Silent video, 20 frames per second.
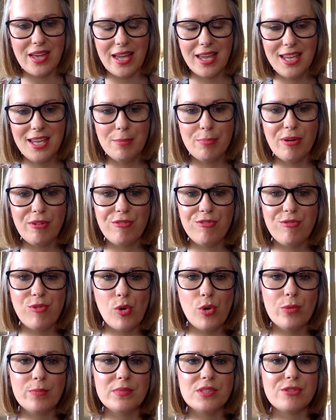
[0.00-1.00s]
that he
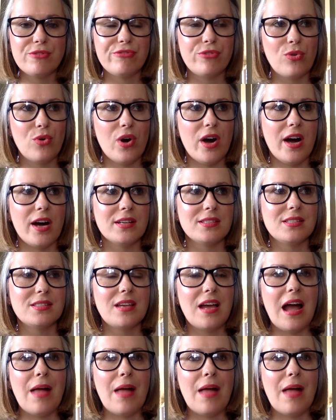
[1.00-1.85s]
performs for us